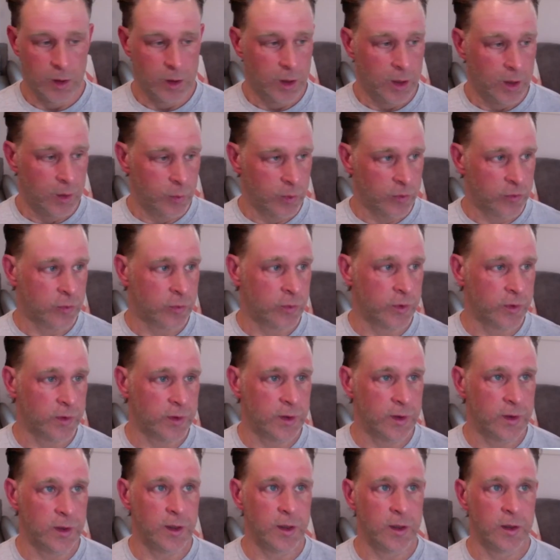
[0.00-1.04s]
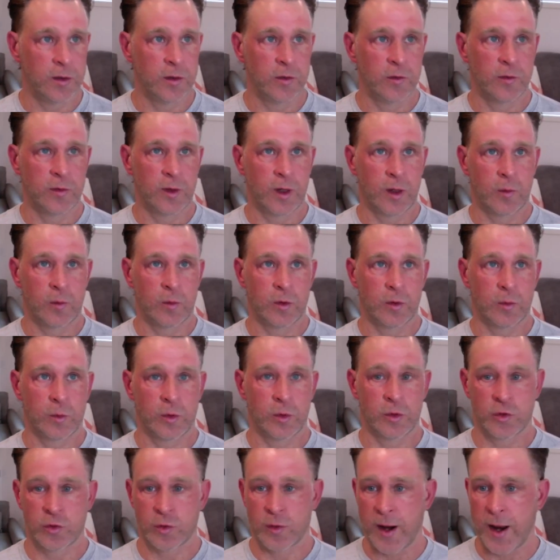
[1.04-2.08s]
And what's really neat is that we're
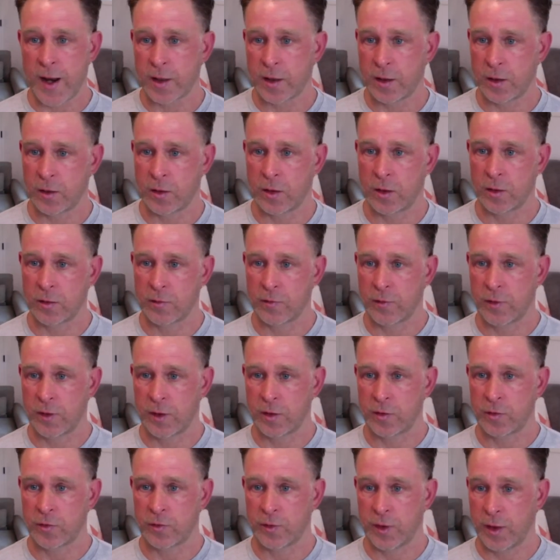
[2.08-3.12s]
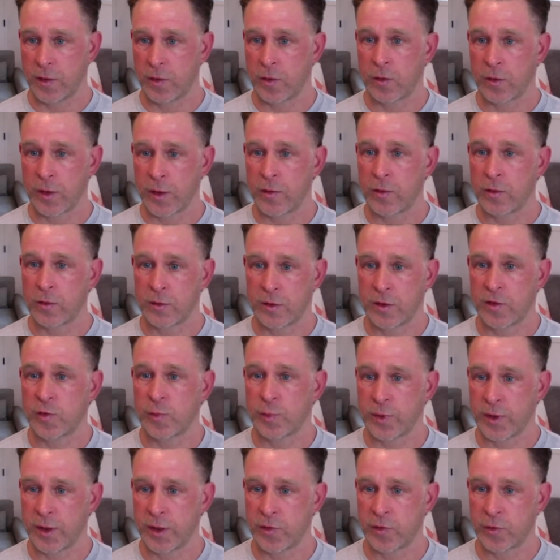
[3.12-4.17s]
tracking all of this, and there are other
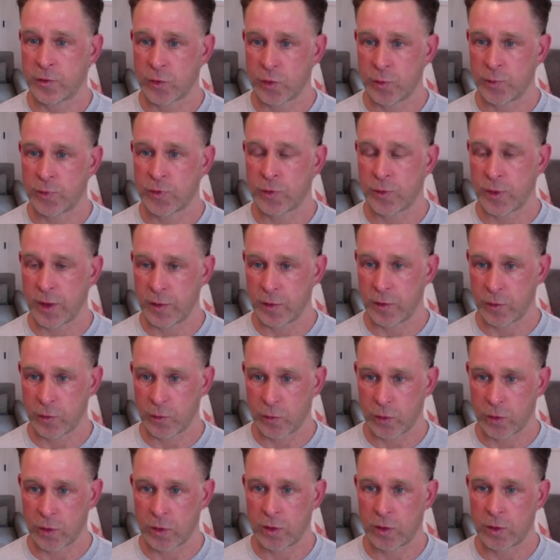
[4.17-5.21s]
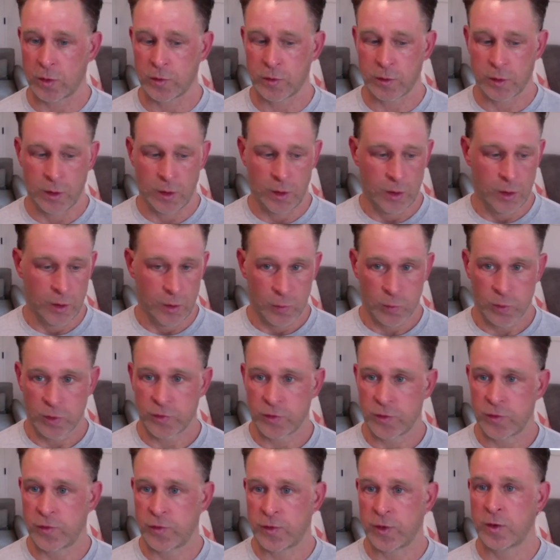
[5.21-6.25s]
displaced groups around the world. We're
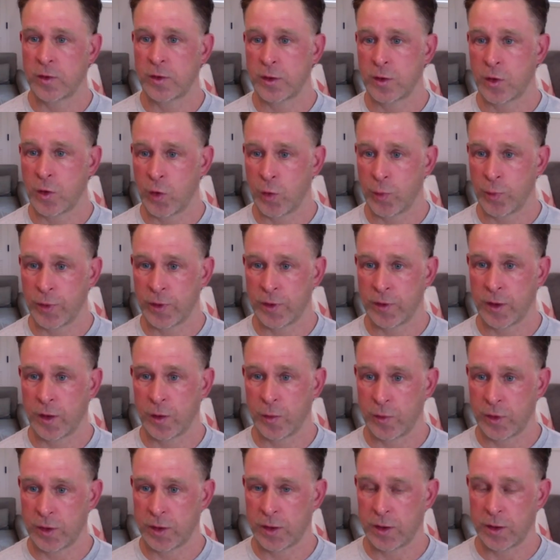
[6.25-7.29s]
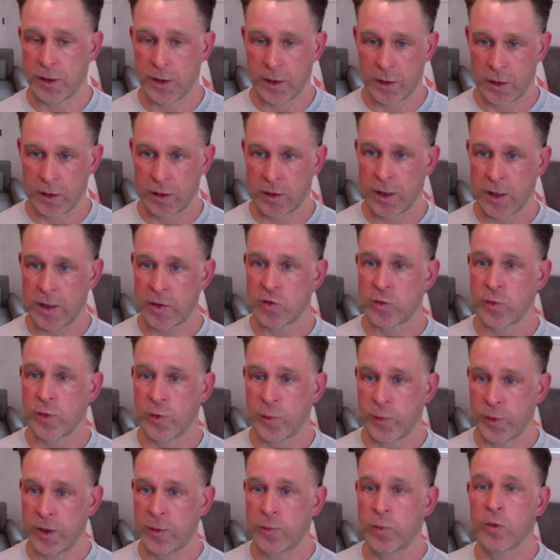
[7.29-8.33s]
sincerely hoping that we can get in touch
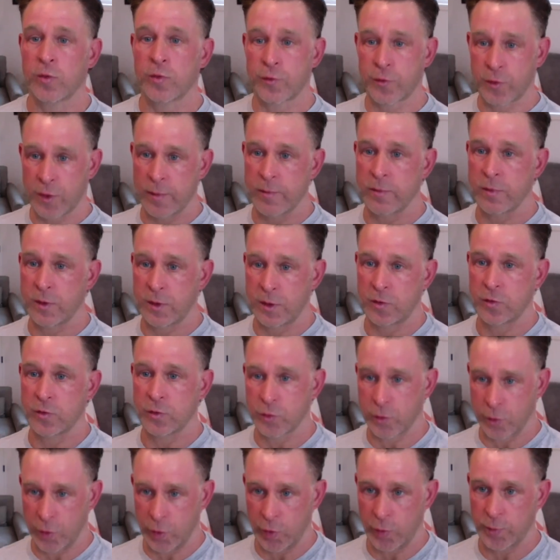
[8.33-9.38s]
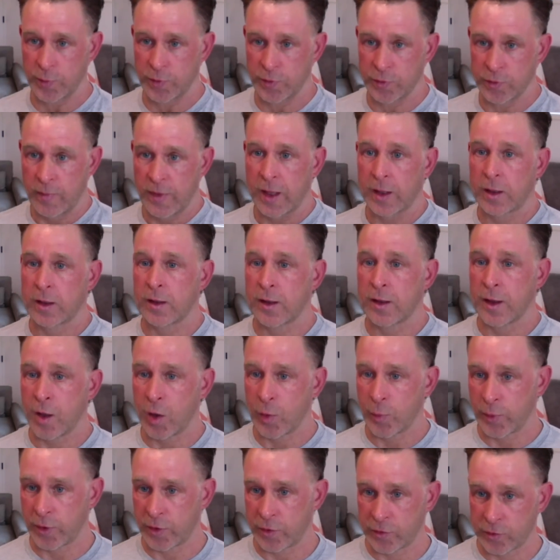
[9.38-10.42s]
with people from these groups that can
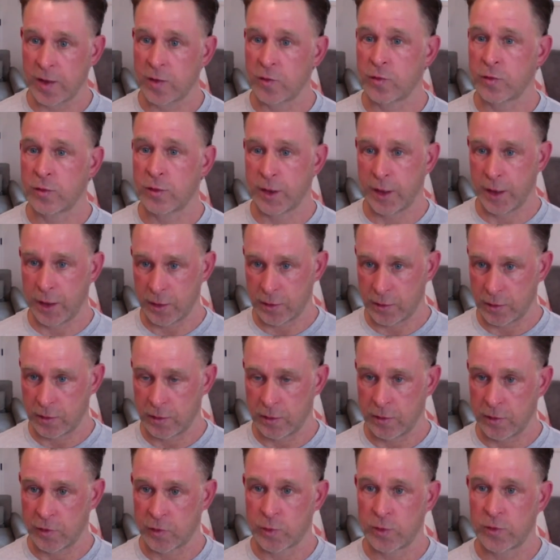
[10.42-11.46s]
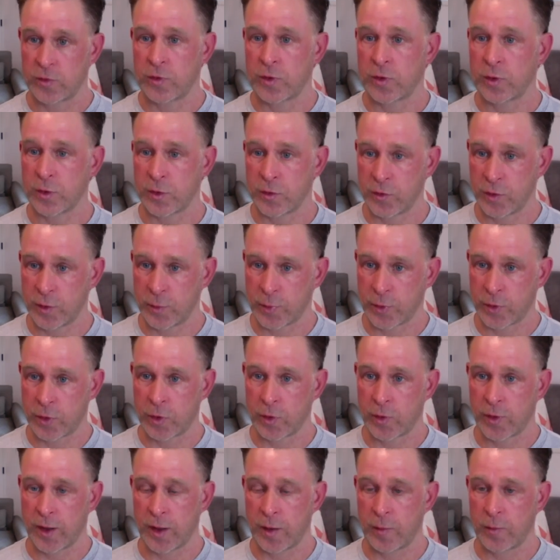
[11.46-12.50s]
help us translate this resiliency
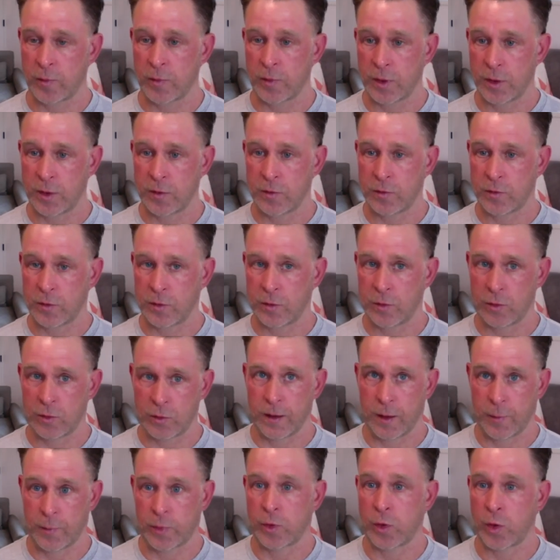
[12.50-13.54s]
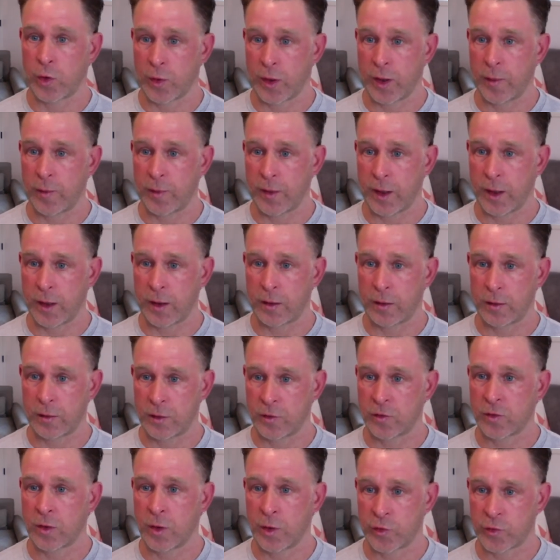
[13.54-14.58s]
program into a program that
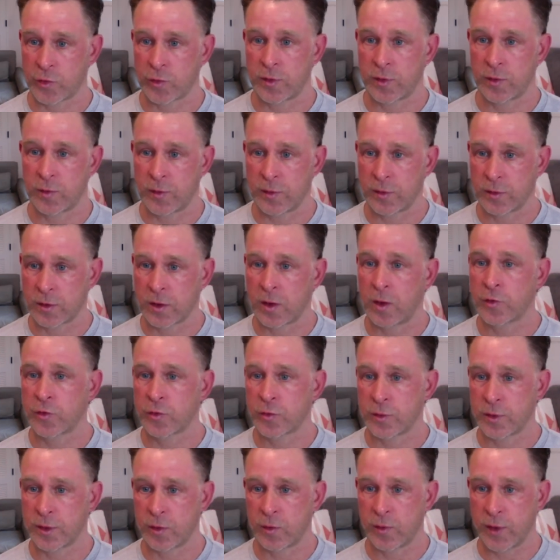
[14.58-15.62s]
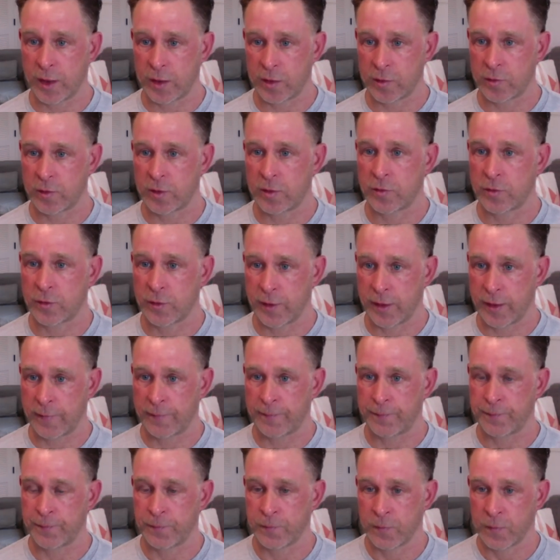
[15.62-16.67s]
is culturally relevant for them.
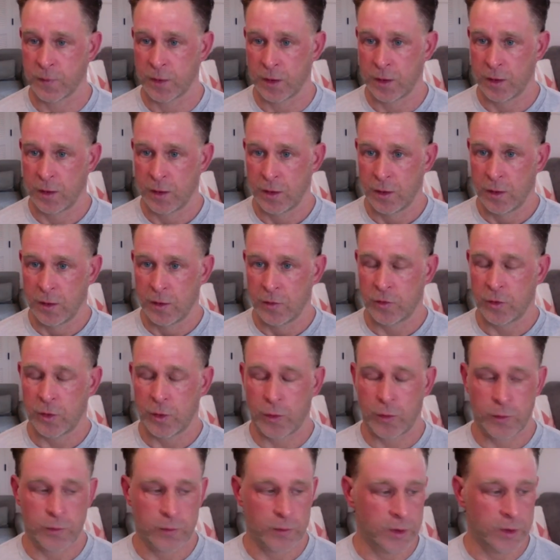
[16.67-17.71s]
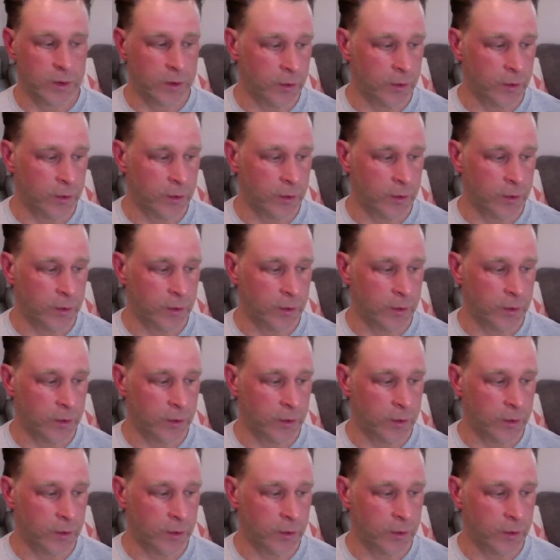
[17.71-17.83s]
So,